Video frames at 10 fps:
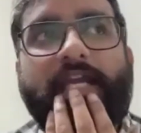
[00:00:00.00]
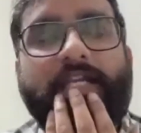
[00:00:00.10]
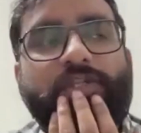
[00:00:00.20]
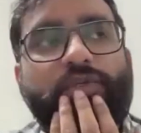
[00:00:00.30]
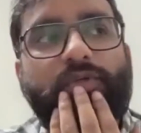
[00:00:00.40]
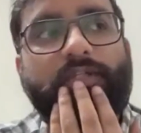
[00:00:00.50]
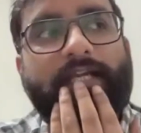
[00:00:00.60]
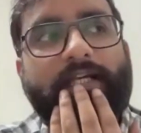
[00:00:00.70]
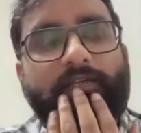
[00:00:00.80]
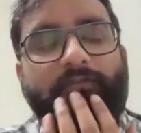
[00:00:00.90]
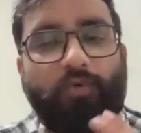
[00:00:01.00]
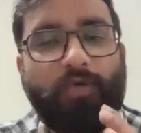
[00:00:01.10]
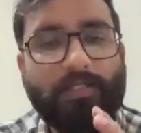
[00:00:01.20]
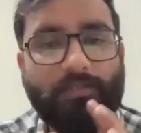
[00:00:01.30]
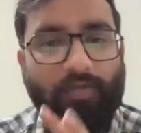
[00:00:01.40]
ensured that the
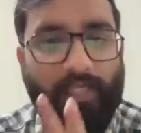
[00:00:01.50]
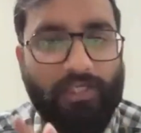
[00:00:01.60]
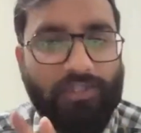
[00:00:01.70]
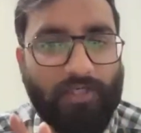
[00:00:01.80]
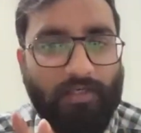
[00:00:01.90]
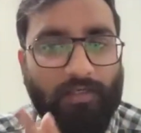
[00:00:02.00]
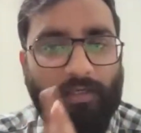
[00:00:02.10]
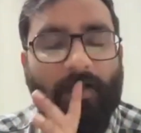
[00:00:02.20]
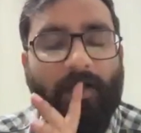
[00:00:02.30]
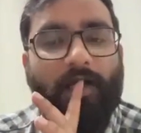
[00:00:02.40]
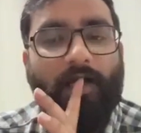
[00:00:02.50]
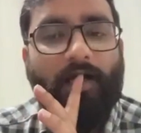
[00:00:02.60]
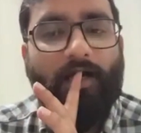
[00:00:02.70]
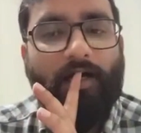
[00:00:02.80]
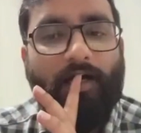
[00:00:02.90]
focus is on Asia.
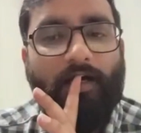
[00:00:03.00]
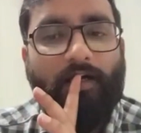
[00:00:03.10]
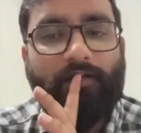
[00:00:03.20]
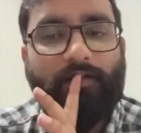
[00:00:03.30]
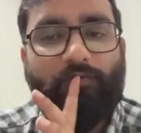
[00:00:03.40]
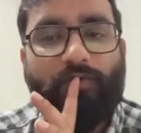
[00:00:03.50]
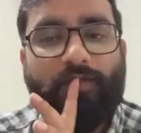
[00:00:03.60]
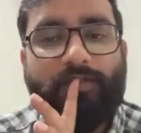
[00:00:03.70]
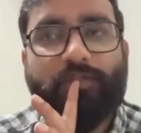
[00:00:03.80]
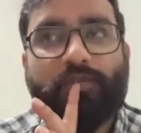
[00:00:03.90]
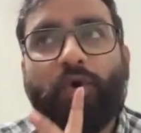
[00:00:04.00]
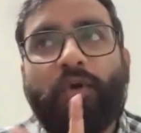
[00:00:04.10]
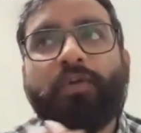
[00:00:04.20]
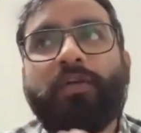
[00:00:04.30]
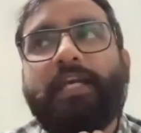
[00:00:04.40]
The focus is
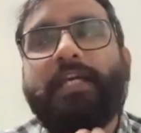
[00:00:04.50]
not on